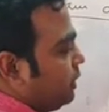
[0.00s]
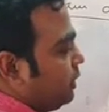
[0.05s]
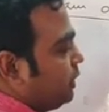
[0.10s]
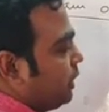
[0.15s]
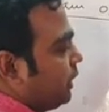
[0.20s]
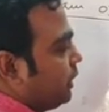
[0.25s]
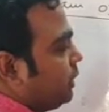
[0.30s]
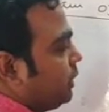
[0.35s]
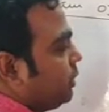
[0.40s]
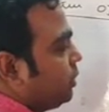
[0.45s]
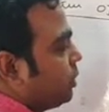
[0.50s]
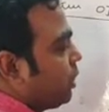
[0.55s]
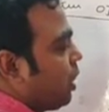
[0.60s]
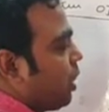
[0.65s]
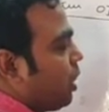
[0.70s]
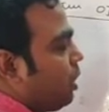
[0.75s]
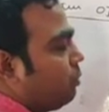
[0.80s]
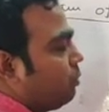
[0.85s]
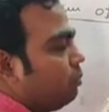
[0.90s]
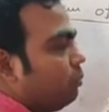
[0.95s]
change
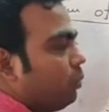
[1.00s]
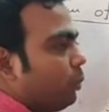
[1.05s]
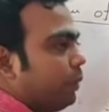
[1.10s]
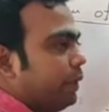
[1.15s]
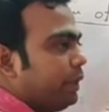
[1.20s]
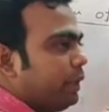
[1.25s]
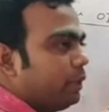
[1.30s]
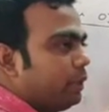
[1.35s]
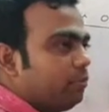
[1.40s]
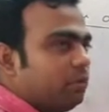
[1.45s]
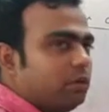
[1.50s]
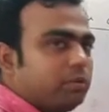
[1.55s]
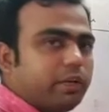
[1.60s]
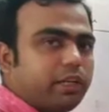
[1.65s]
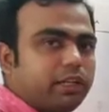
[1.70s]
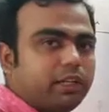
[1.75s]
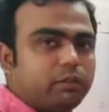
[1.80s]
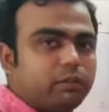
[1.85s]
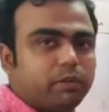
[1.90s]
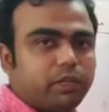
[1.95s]
of momentum
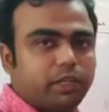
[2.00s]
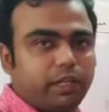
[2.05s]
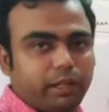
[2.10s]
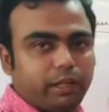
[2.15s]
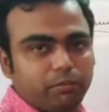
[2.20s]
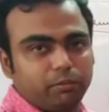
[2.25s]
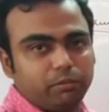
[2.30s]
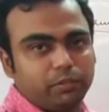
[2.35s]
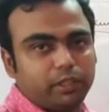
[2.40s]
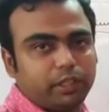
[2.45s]
divided by time.